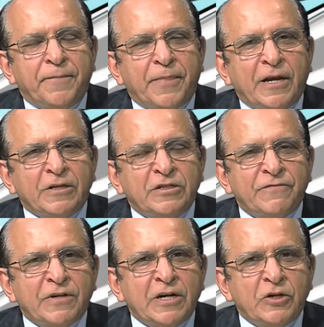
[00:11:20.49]
It is
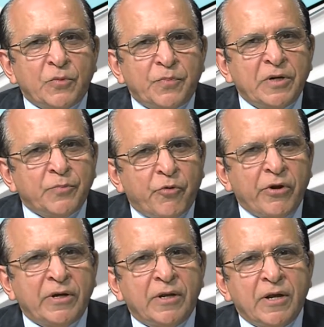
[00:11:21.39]
difficult to
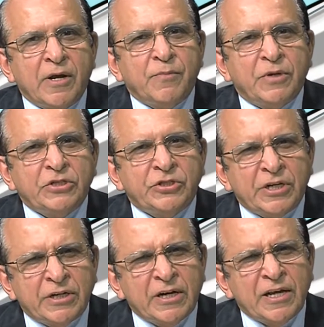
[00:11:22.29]
pinpoint, but
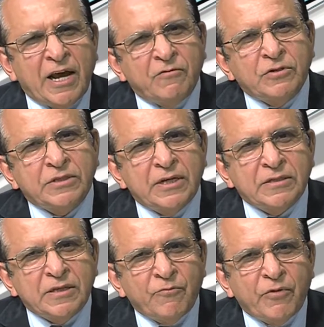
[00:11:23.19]
generally I would say
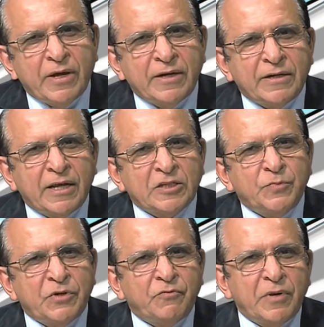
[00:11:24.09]
somewhere it takes
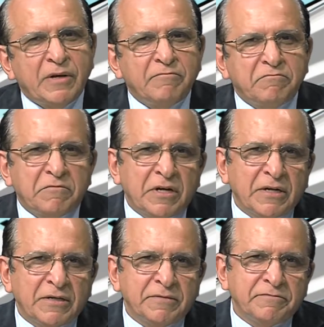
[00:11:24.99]
between
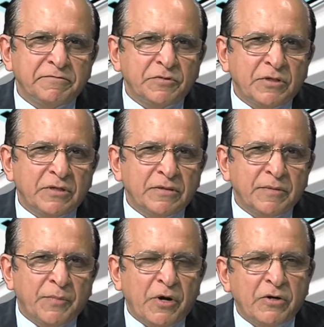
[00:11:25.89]

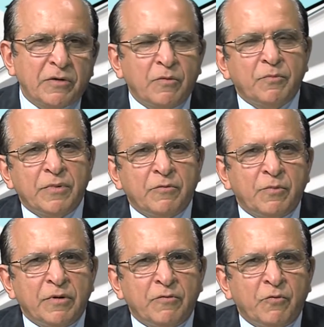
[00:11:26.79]
about
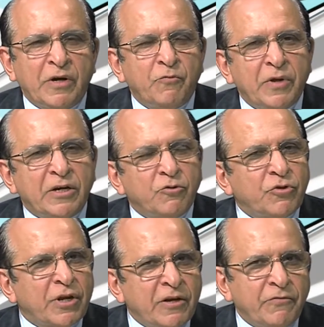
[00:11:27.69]
1 week to
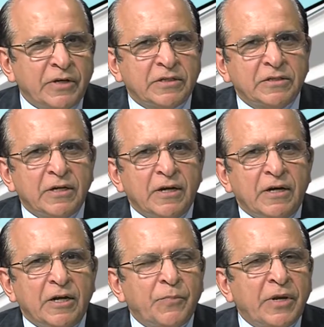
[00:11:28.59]
3 weeks,
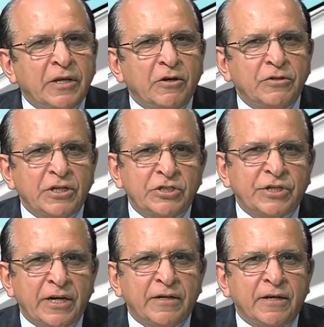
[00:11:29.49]
depending on the
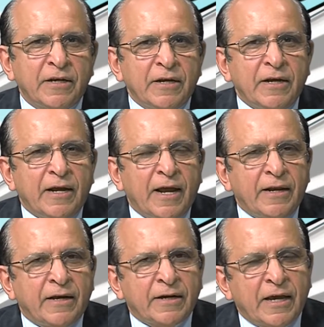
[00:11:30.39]
state.
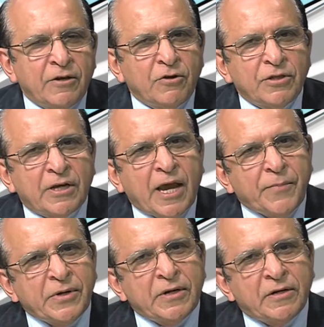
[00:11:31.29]
And again, on the
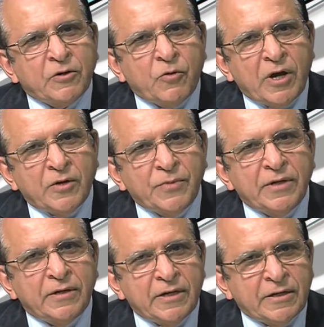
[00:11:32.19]
capital
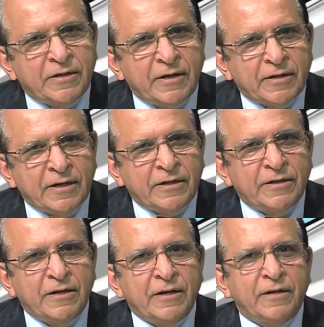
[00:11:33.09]
requirement,
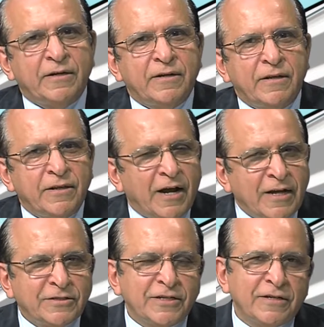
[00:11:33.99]
the
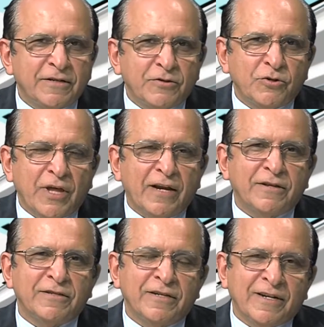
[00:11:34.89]
answer to that
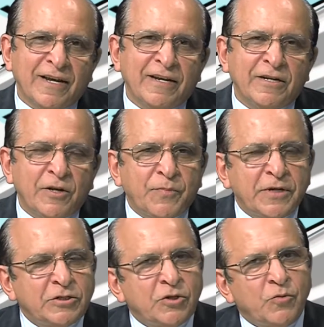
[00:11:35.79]
is, again, it
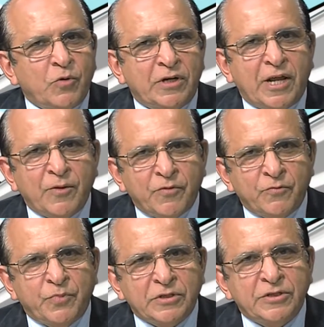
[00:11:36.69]
depends on what type
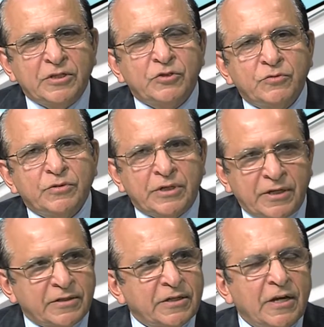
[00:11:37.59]
of business it
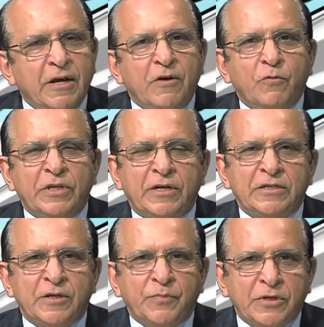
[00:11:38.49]
is. Whether
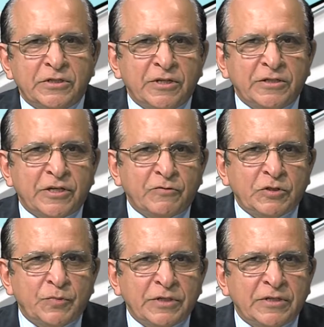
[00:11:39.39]
it's a personal
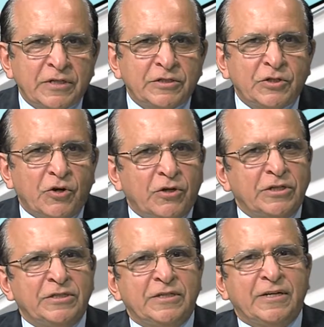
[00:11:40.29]
service business, or
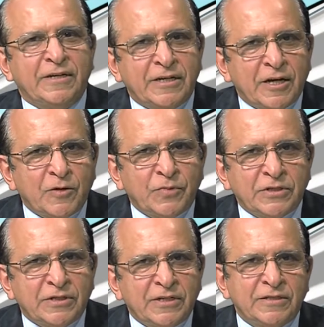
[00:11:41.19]
is it a retail
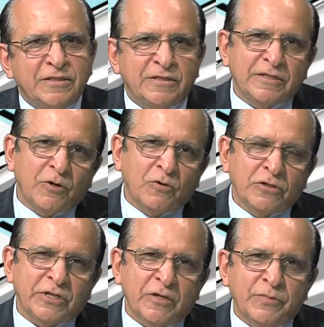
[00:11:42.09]
business, is it a
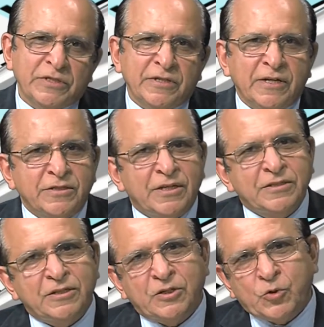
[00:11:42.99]
wholesale business, does
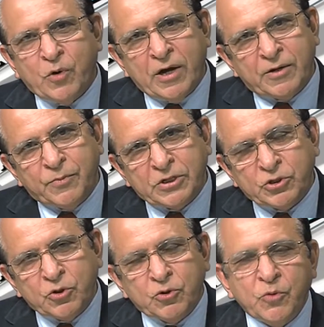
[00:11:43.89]
it require a big
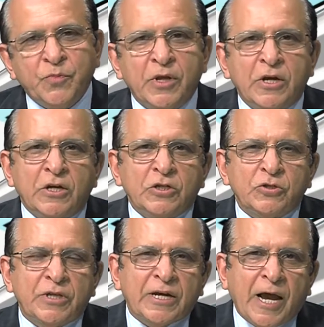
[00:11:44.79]
showroom?
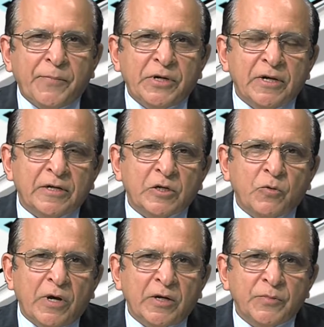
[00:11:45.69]
So the capital
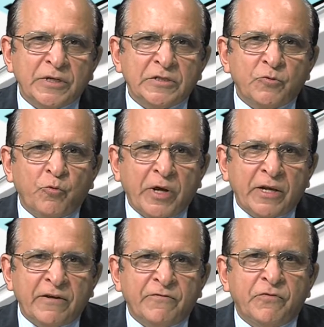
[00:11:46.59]
requirements
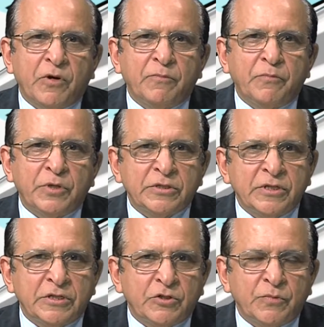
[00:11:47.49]
vary from
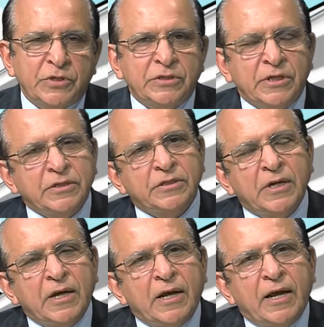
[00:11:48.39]
business to business.
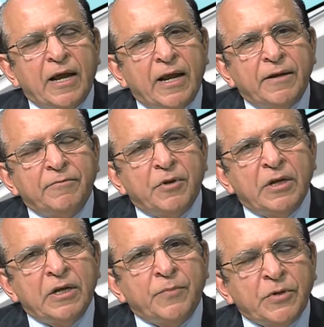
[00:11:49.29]
And
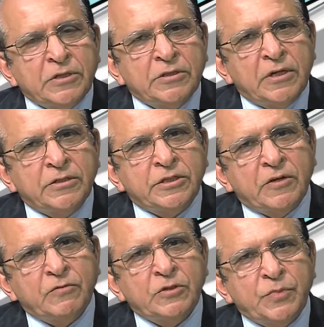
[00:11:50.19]
in a personal
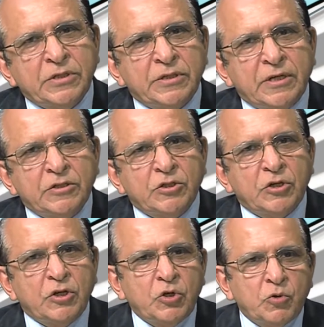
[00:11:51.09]
service business,
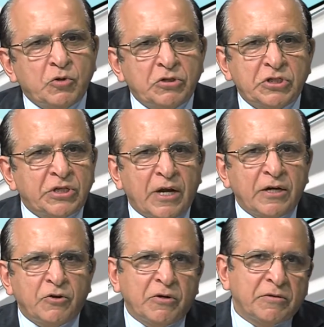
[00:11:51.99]
you could
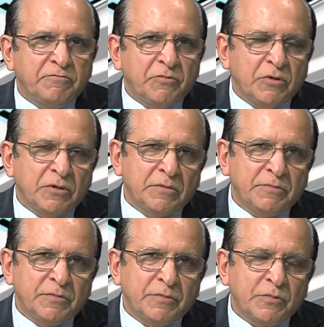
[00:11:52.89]
start your
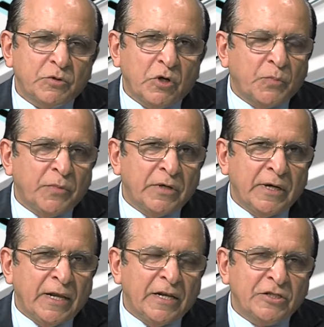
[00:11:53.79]

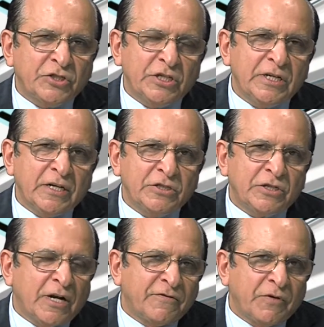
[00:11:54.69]
LLC and
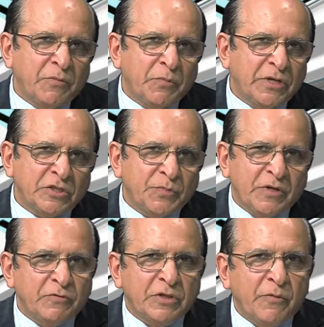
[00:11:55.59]
start from a
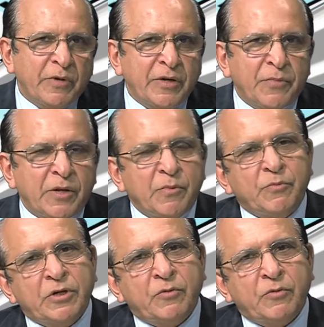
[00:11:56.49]
basement with the very minimum